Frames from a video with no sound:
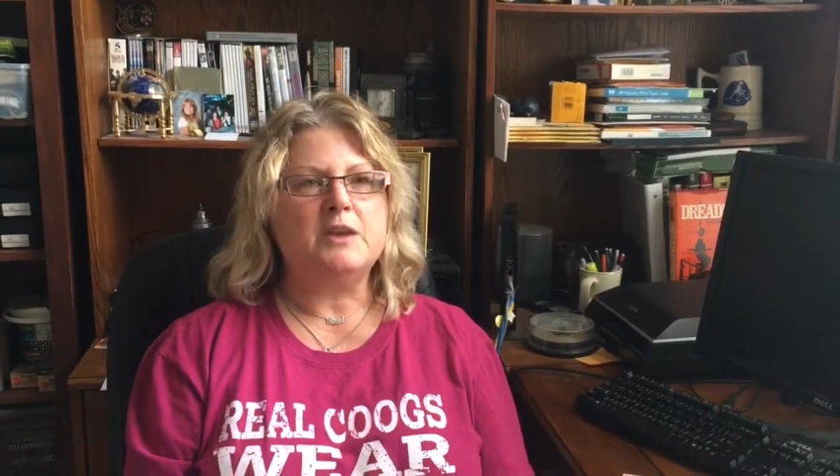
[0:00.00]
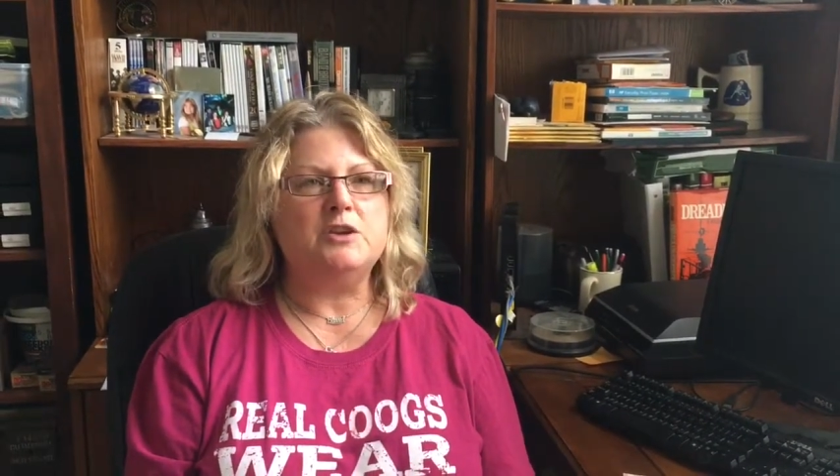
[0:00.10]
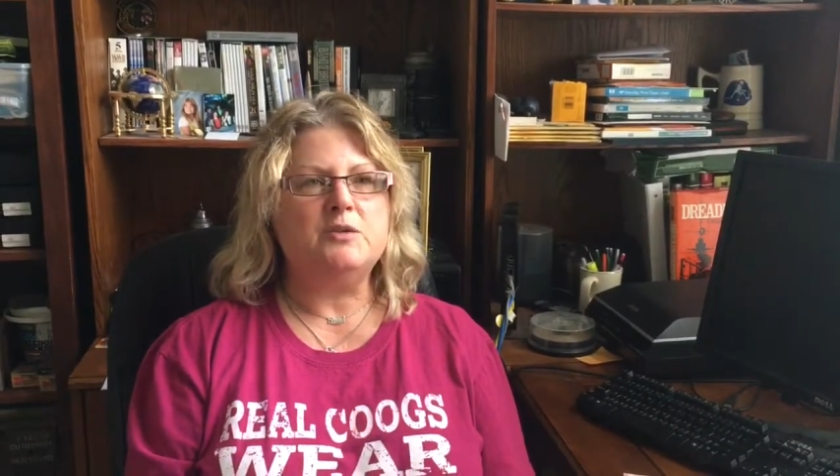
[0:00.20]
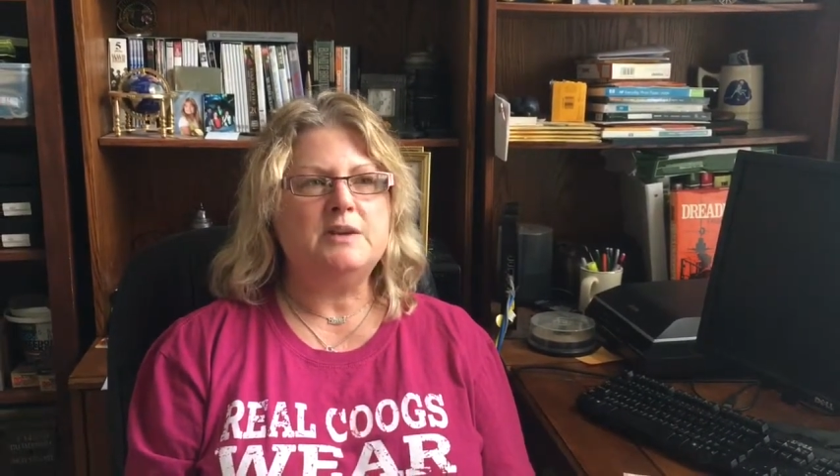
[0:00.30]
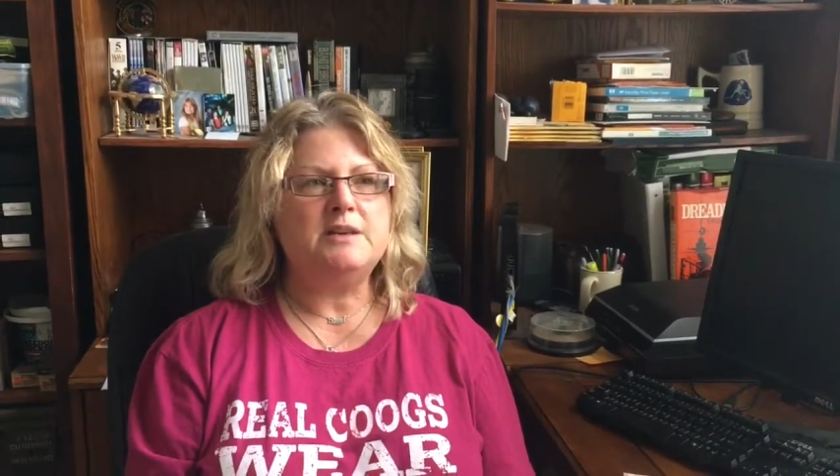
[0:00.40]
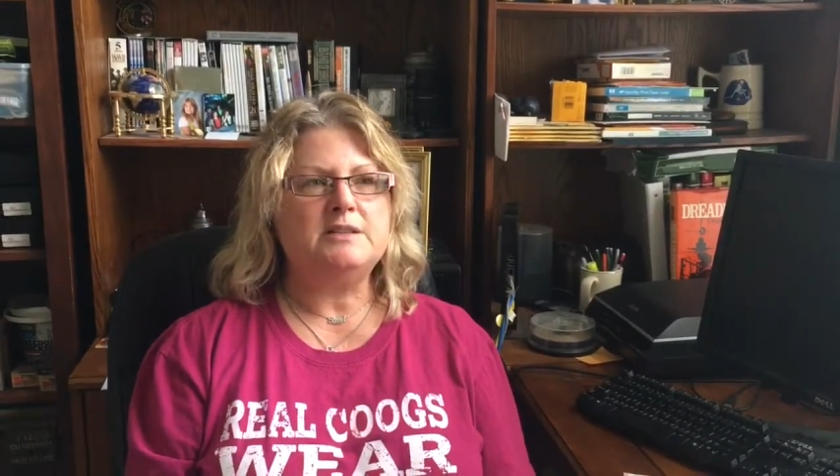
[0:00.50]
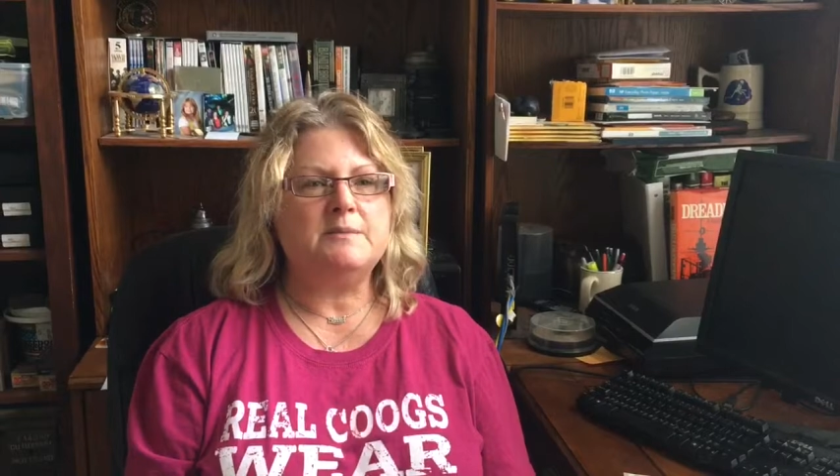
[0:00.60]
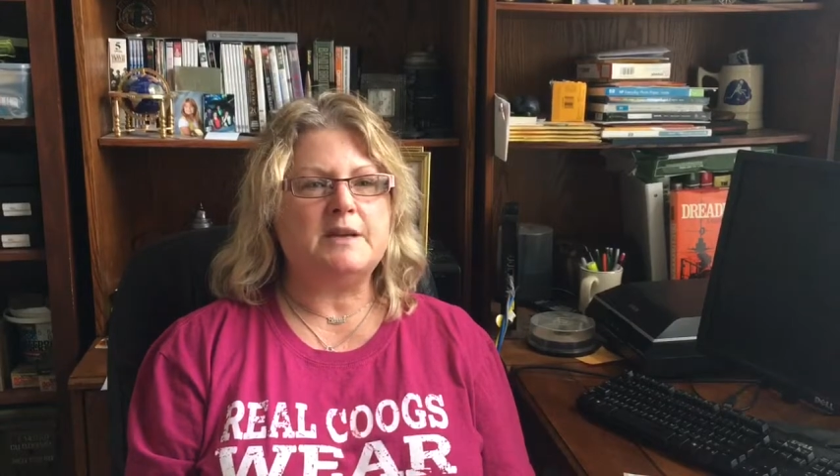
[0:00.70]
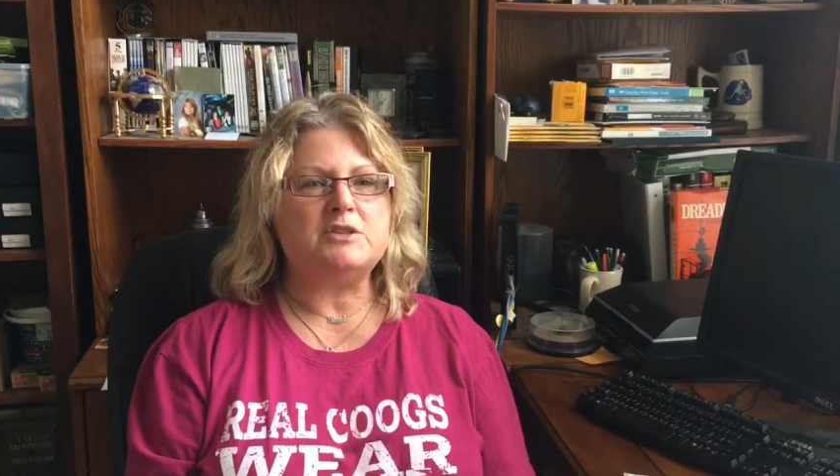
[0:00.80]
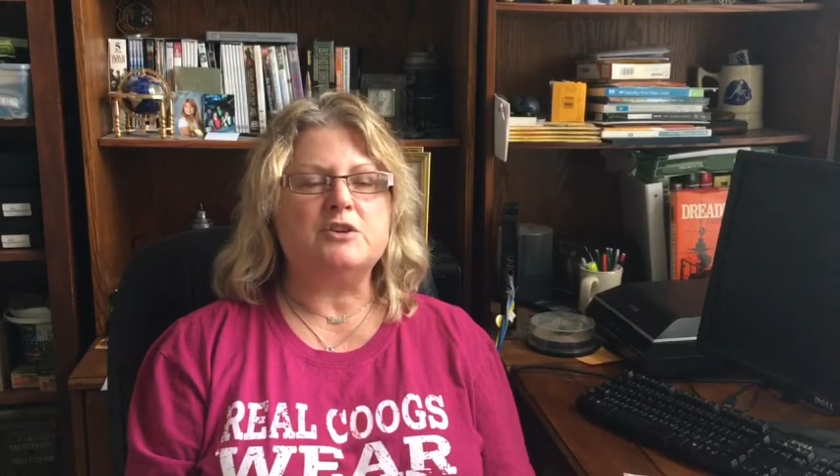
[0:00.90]
you need to
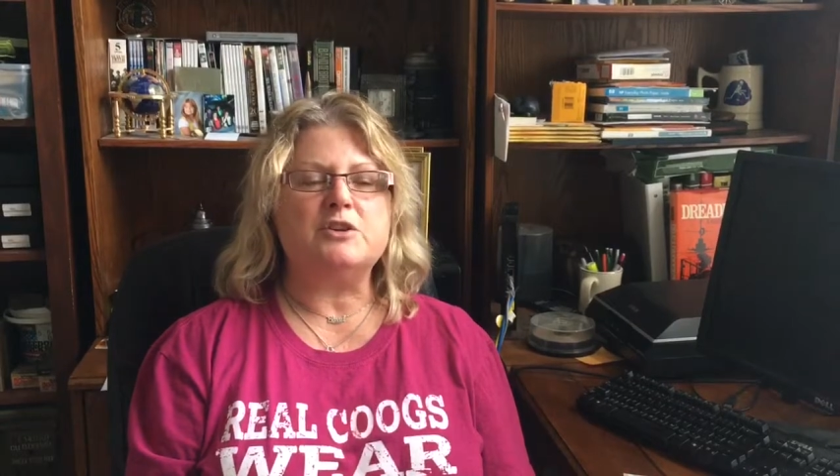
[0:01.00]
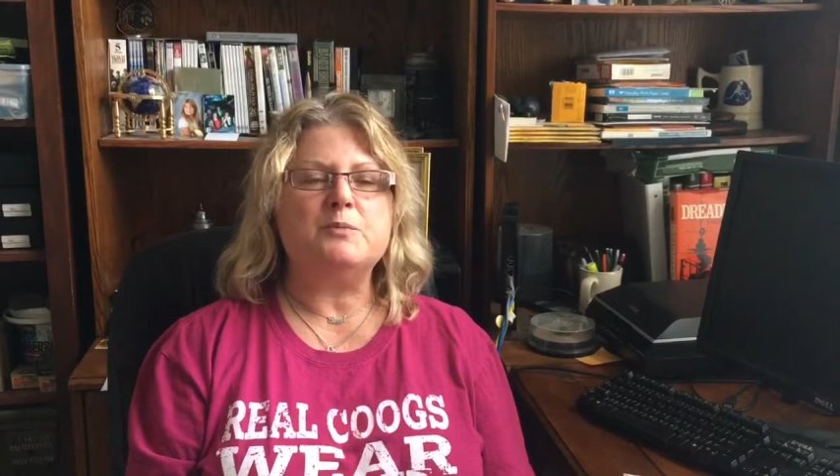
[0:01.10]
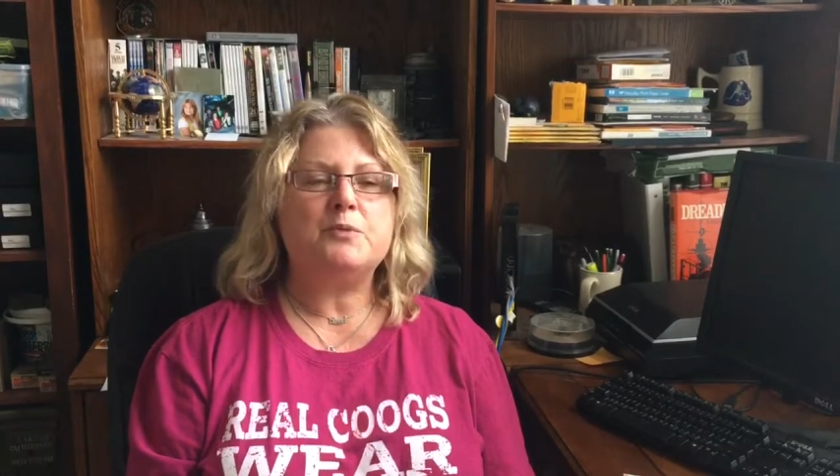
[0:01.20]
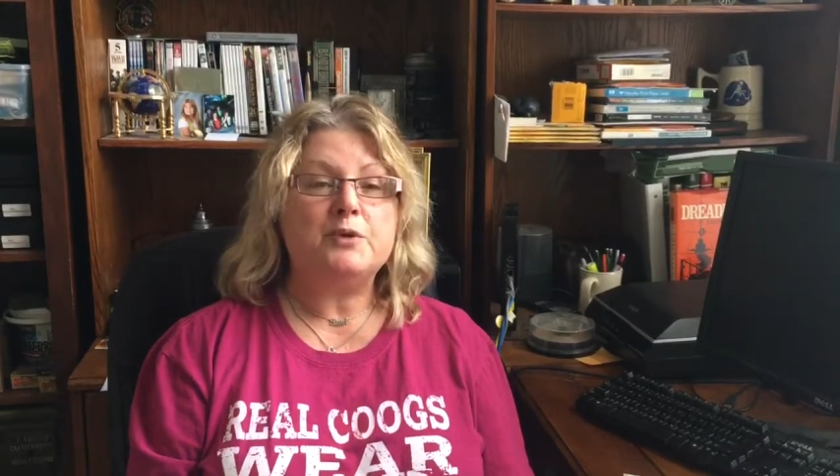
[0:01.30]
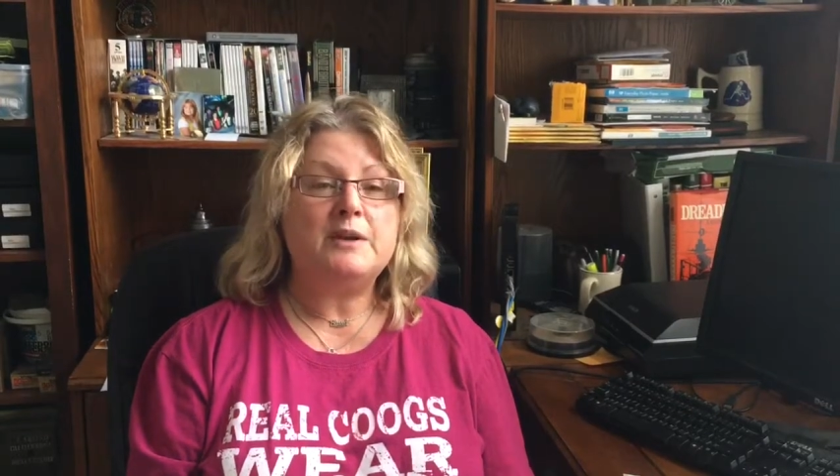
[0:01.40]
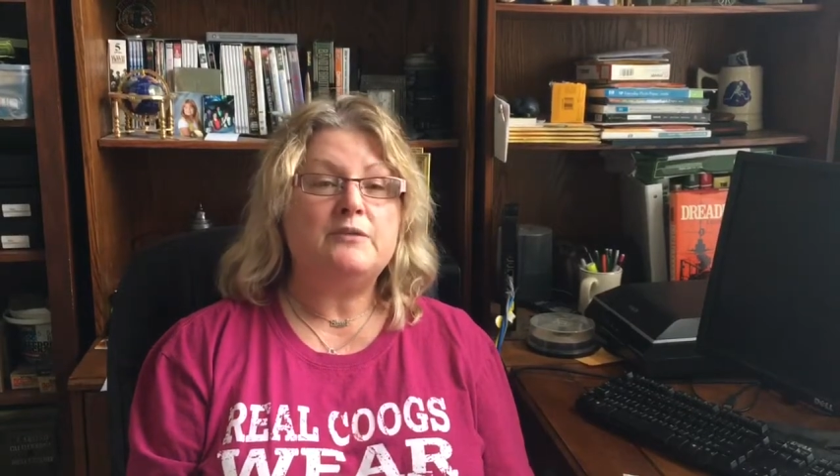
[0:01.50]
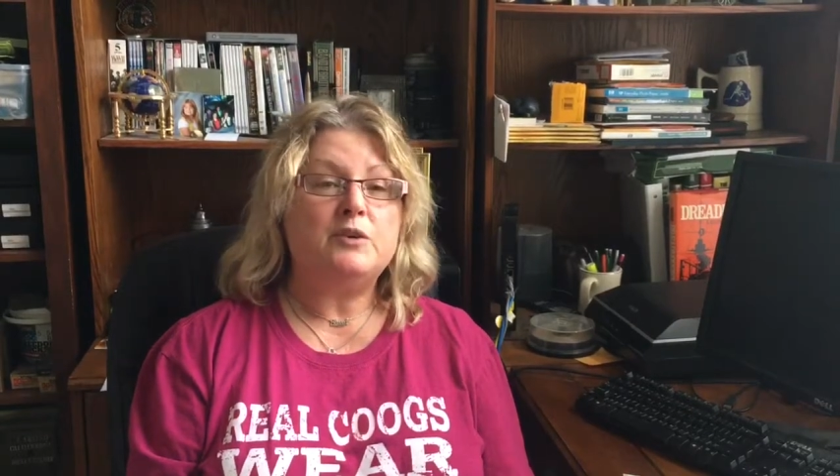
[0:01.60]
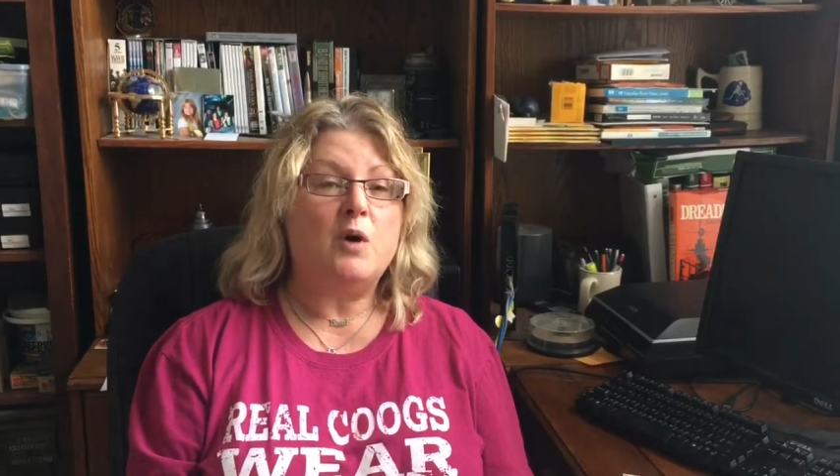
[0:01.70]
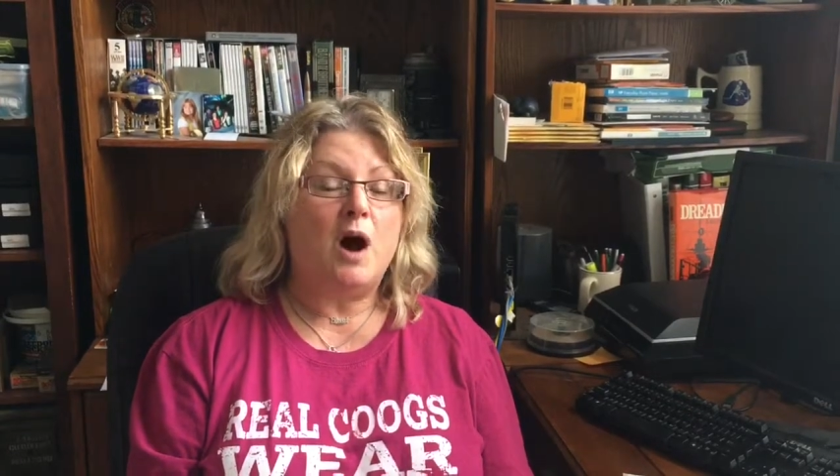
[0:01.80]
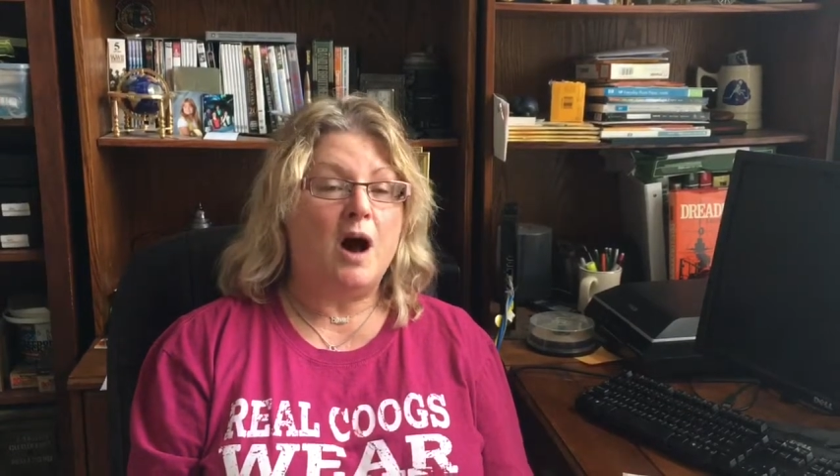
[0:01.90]
make sure you preview